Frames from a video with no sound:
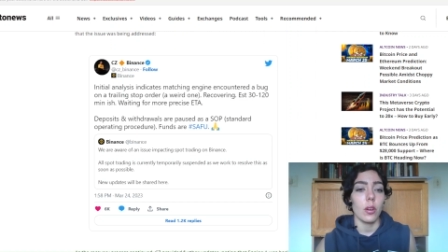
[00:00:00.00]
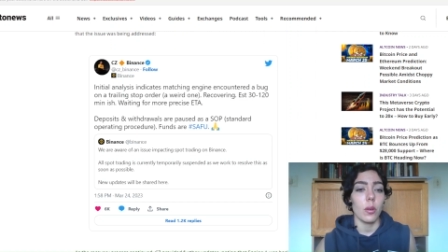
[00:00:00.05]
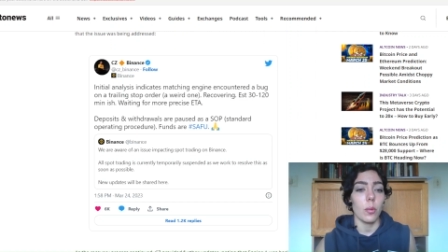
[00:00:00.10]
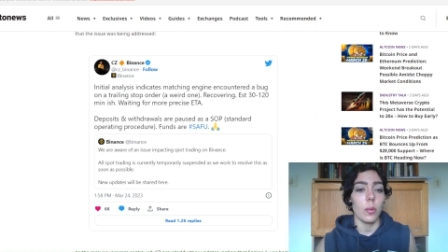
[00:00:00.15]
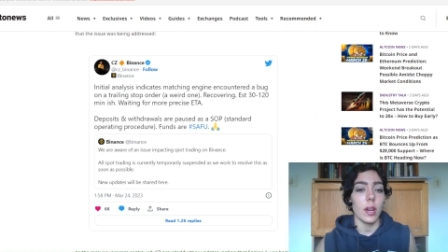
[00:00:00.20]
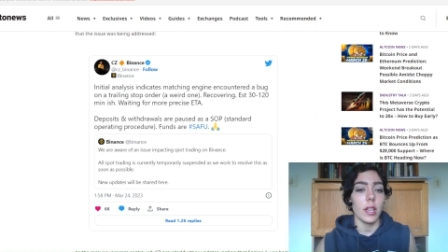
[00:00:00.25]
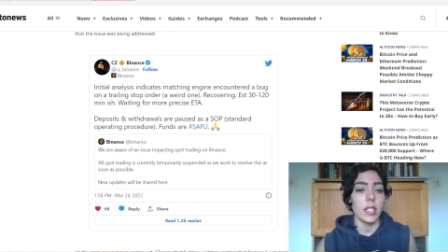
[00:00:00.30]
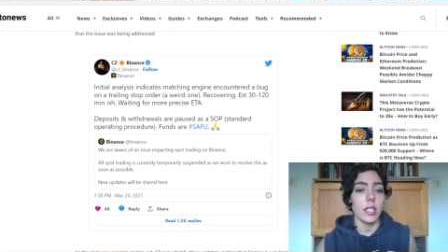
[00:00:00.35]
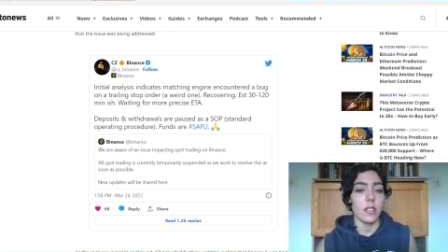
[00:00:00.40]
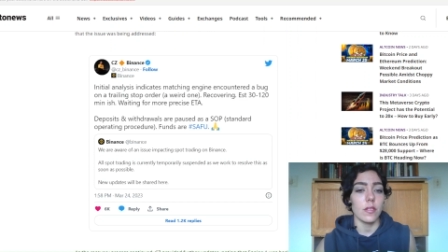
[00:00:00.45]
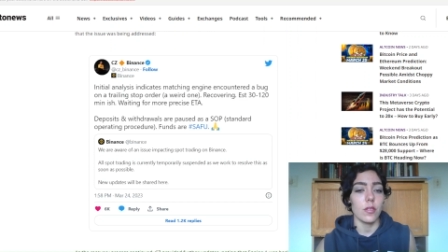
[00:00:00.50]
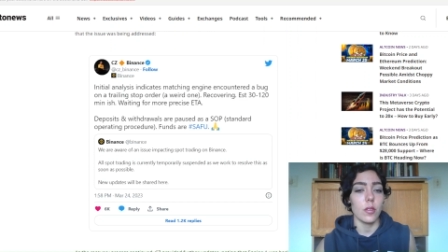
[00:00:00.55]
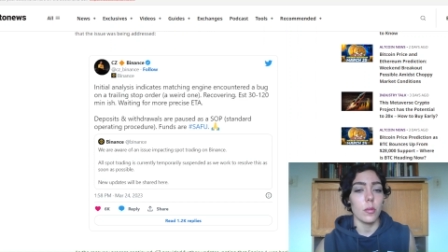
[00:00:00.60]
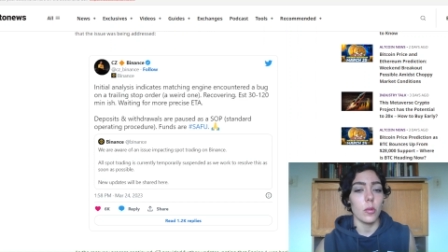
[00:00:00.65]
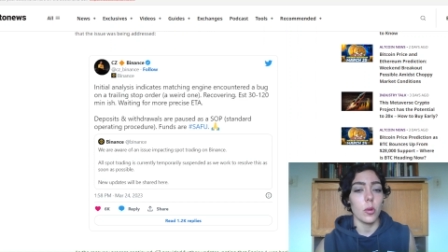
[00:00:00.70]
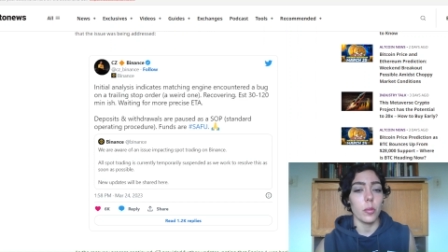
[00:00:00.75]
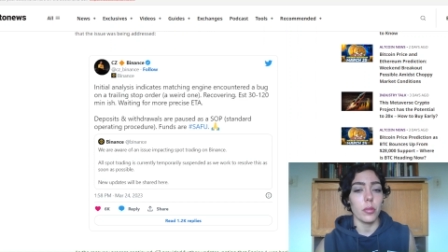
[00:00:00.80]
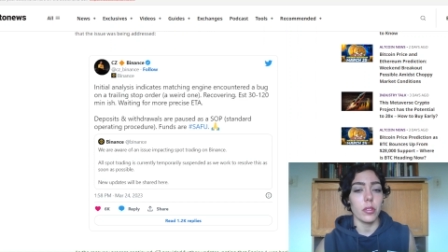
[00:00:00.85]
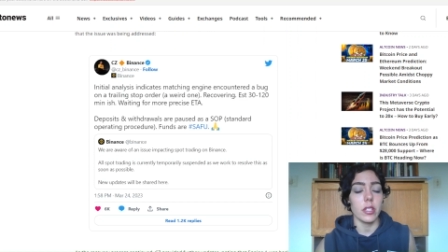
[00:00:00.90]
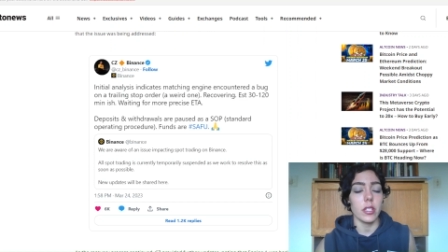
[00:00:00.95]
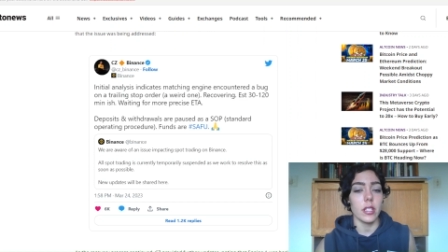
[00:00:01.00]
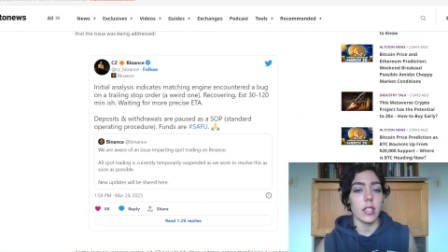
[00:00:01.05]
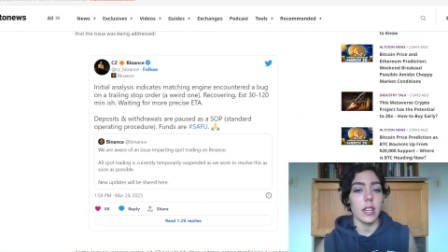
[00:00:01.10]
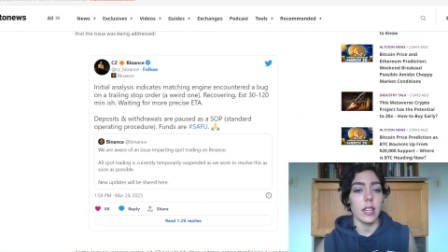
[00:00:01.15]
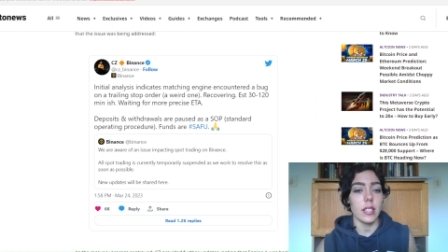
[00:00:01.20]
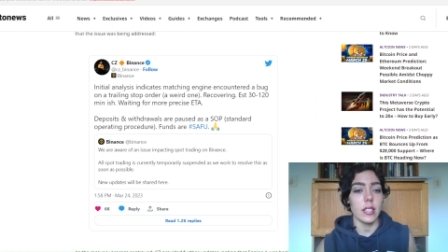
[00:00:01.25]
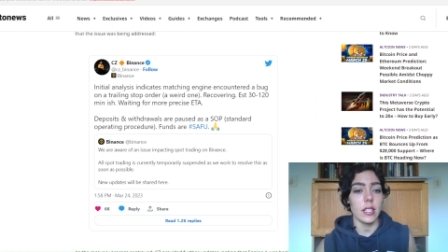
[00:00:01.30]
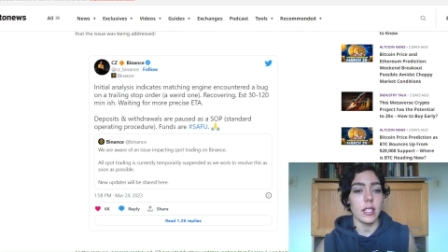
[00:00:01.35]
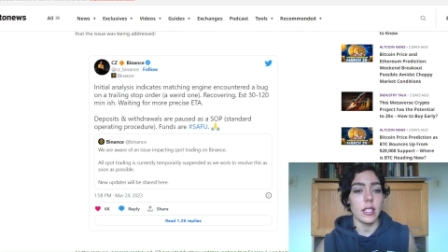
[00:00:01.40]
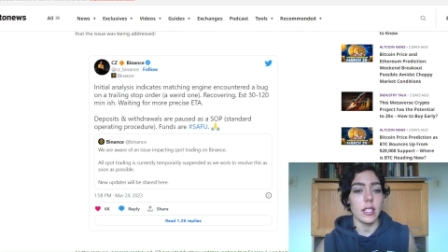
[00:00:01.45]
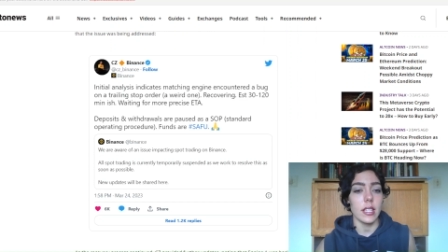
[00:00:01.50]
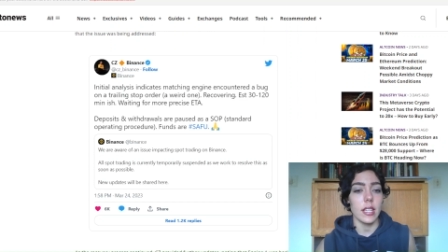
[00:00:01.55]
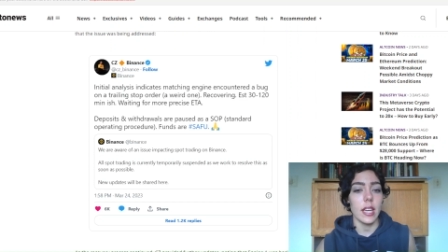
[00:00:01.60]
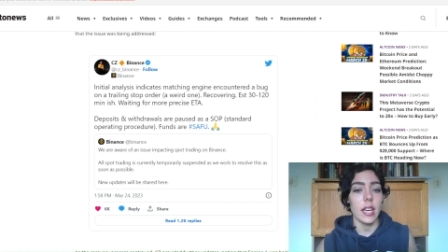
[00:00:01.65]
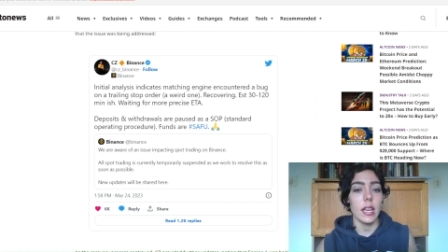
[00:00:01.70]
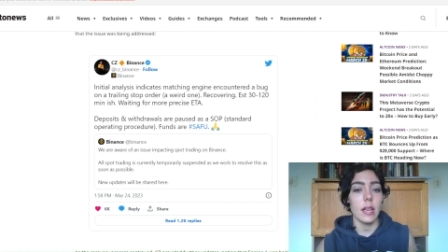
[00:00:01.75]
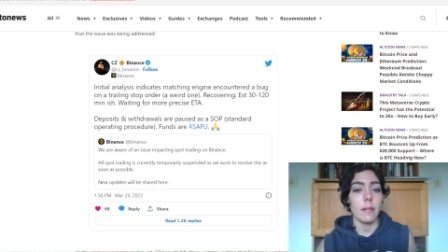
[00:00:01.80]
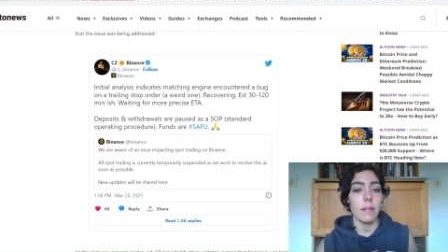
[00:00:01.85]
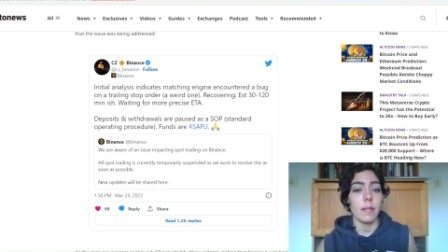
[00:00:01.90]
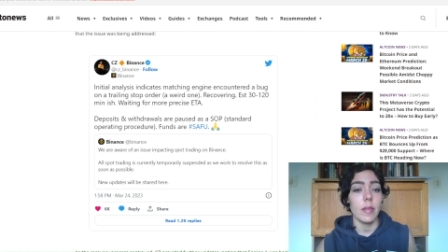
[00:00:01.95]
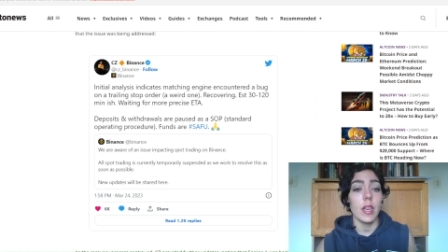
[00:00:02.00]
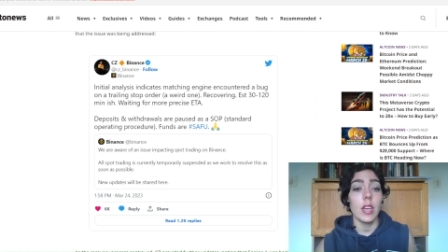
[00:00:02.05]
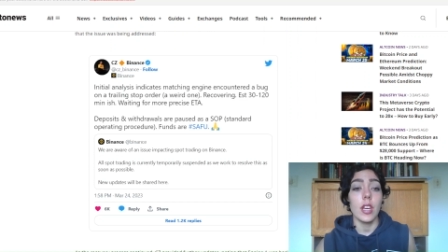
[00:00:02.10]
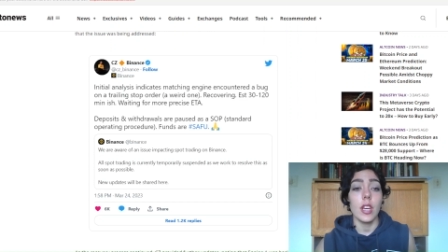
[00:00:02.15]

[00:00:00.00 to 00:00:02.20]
Waiting for more precise E T A,